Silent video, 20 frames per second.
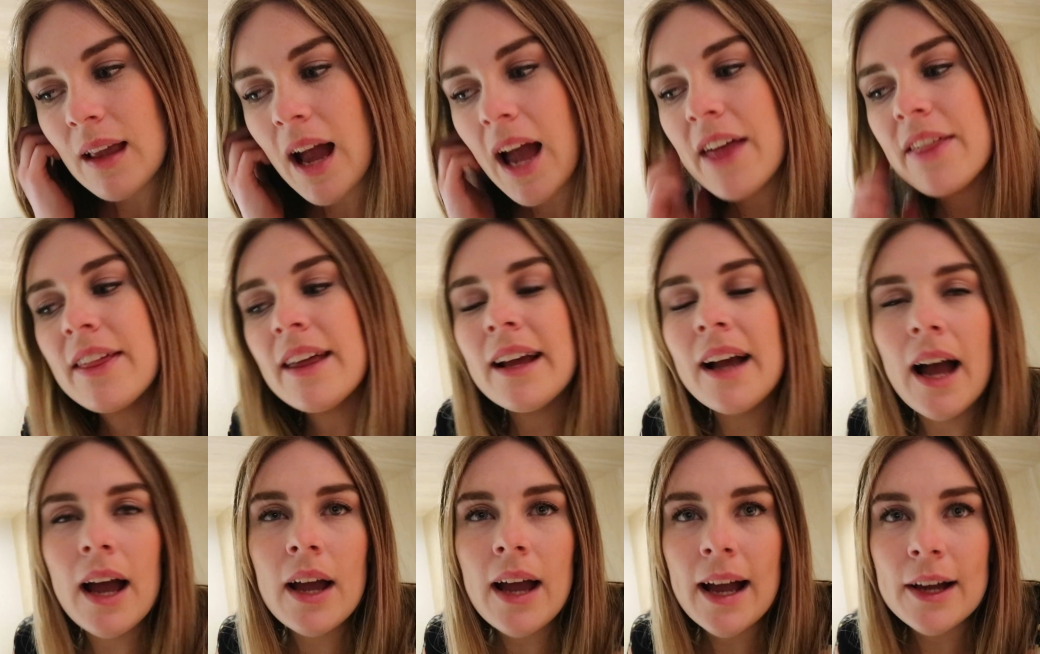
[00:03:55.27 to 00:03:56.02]
I
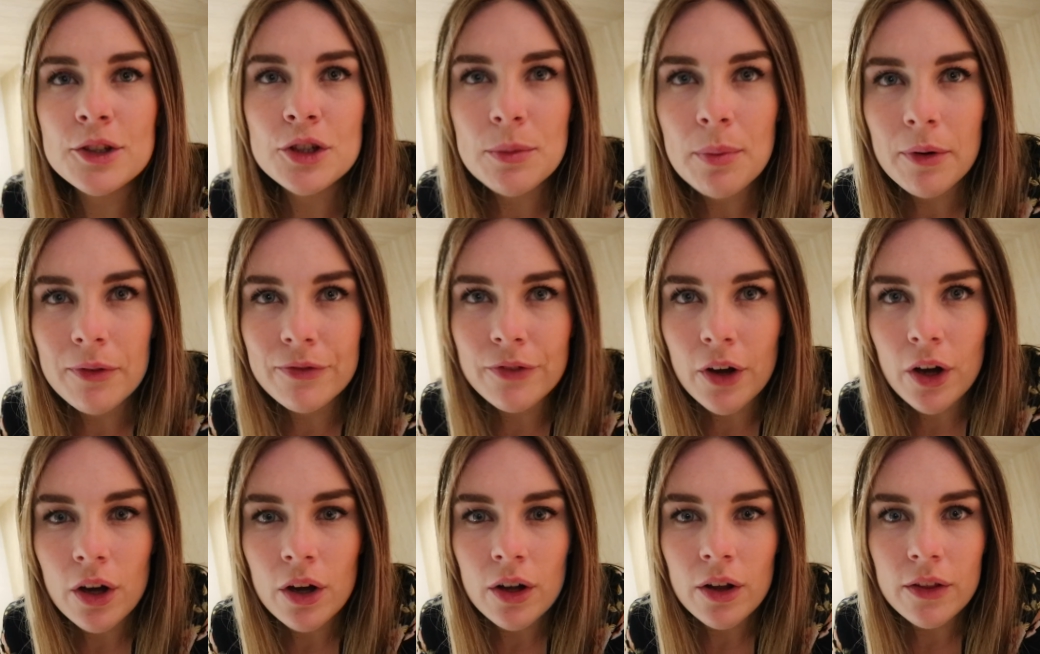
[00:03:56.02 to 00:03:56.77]
think I actually
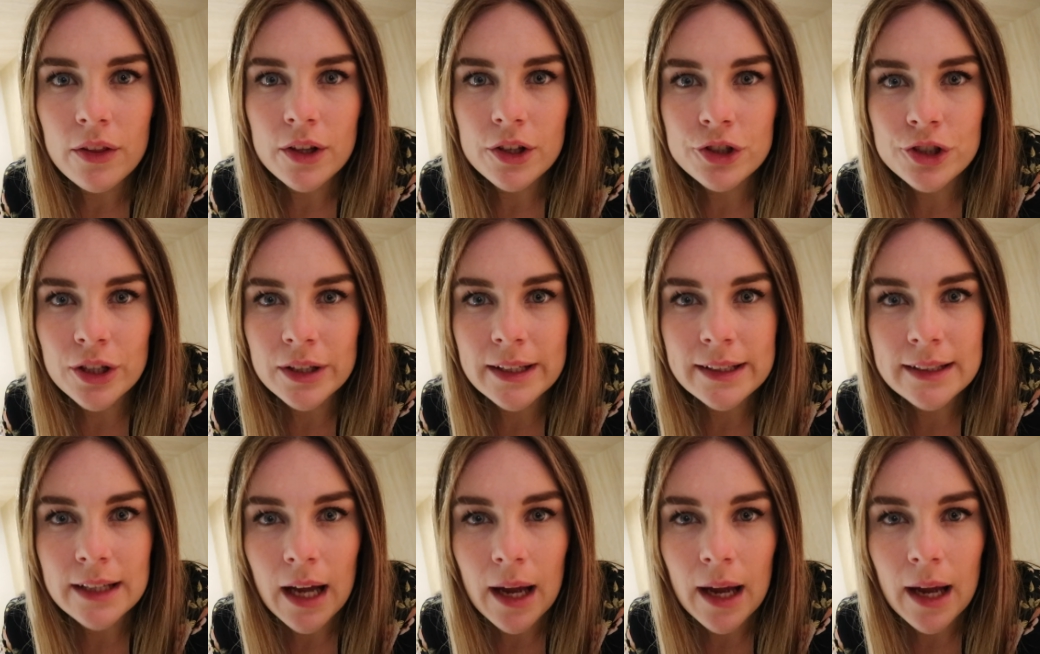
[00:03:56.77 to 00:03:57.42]
prefer the Shilin